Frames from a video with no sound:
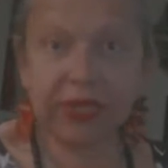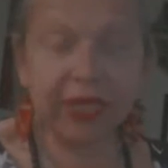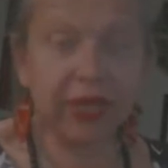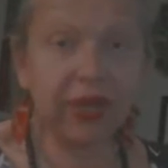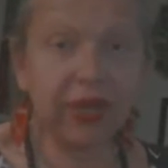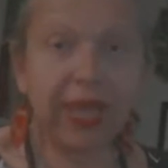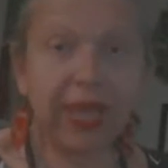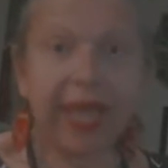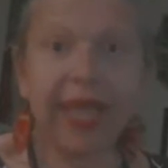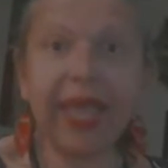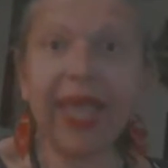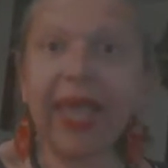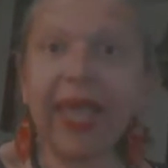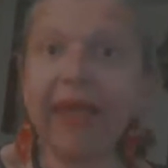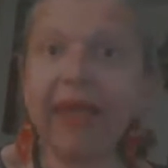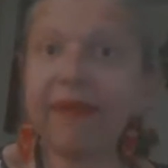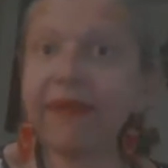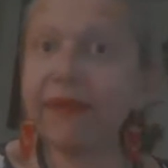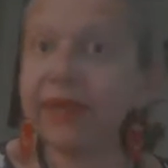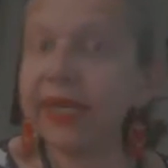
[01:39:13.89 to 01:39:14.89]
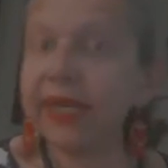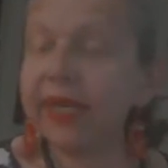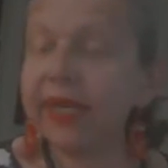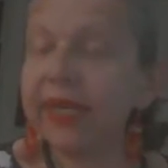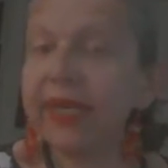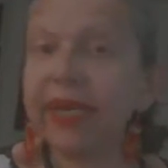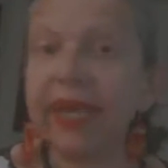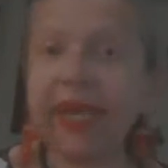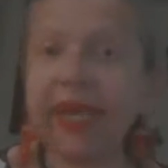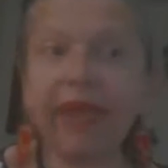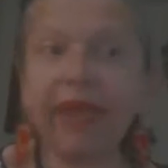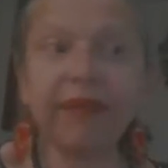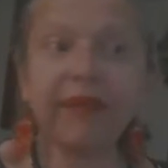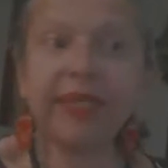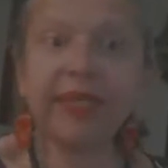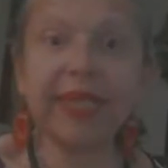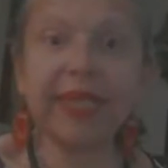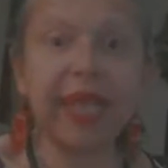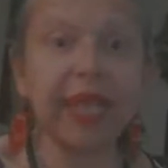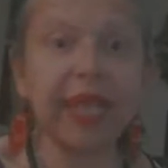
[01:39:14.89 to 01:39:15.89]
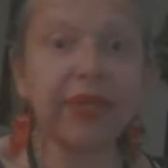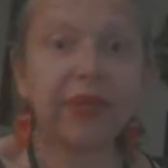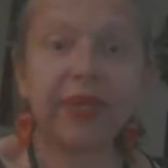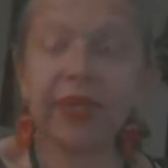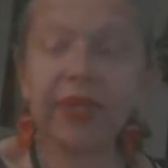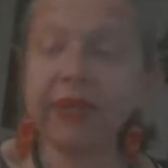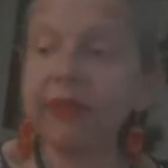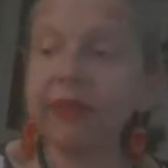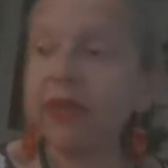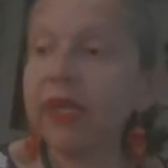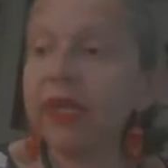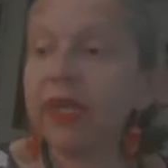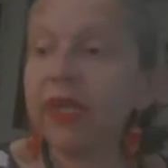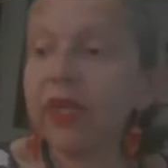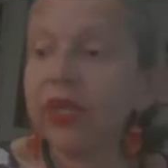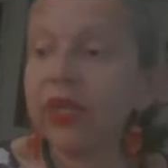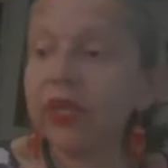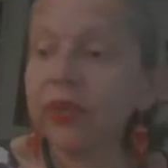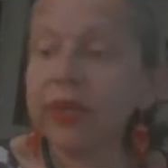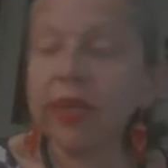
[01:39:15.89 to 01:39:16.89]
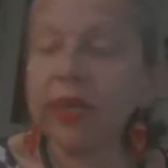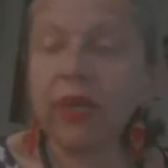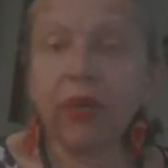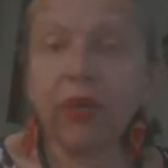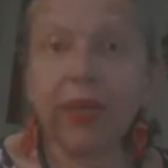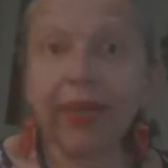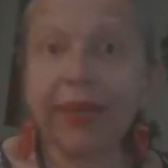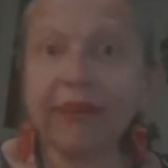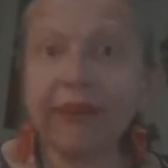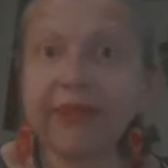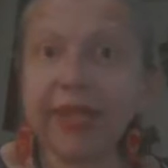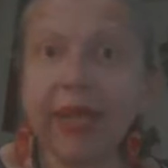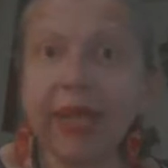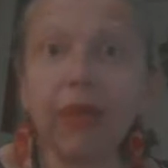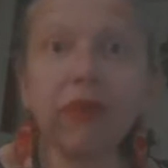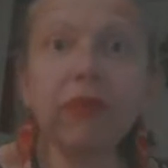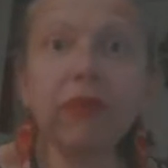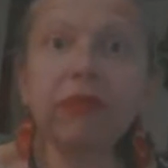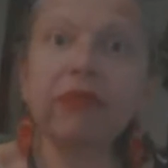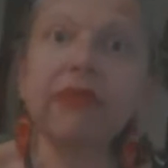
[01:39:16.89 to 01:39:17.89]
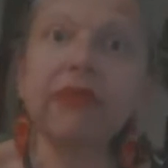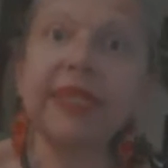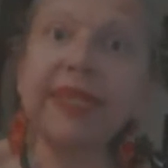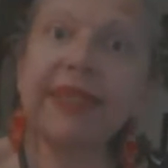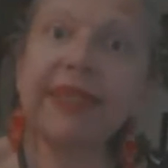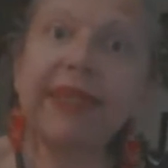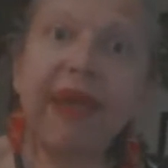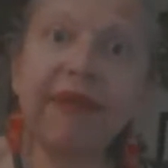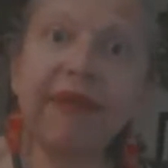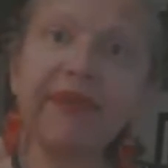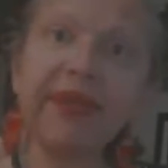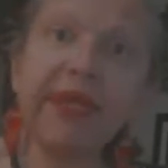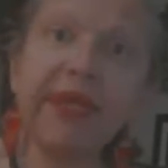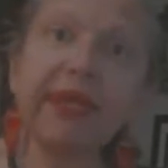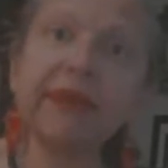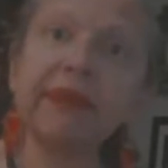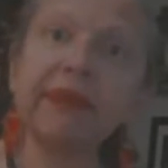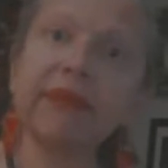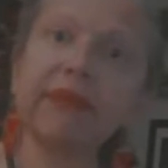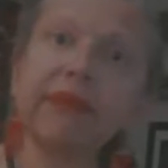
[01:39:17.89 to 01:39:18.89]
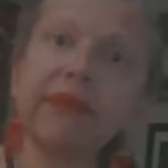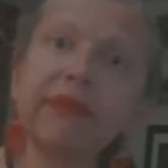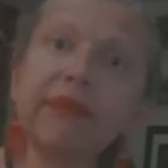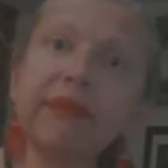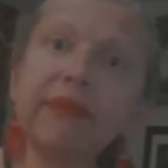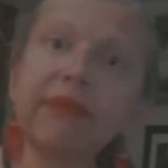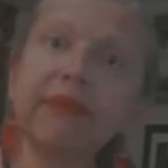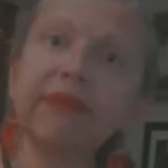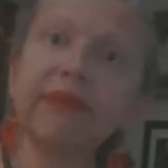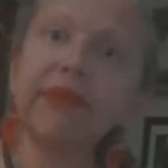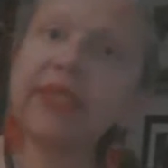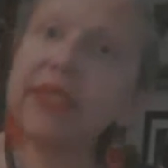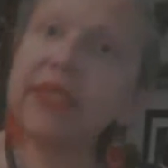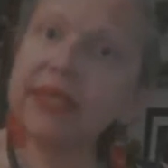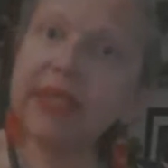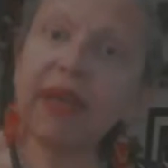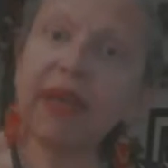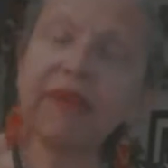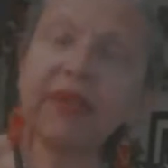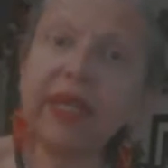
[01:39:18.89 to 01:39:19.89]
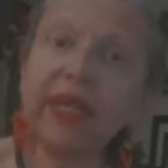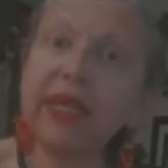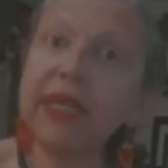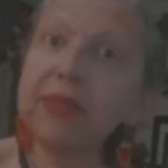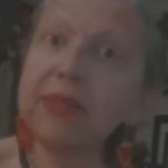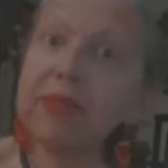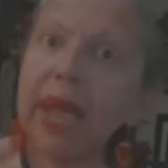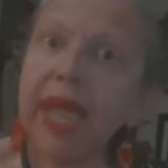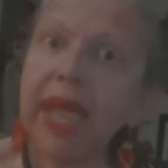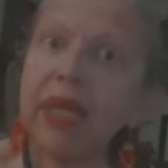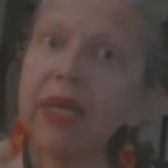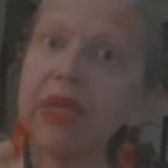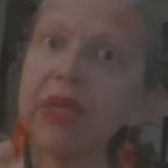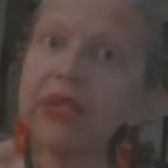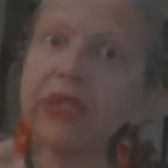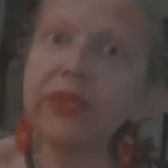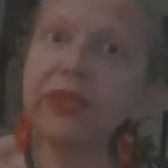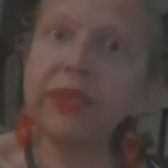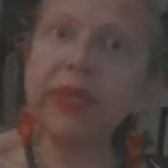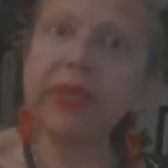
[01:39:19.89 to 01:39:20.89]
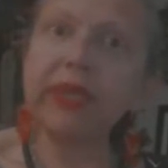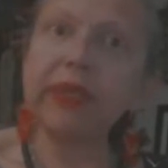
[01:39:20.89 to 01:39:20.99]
You know, like every every day you can you can look at it. It's like, oh, this is African. This is Africa. In my country.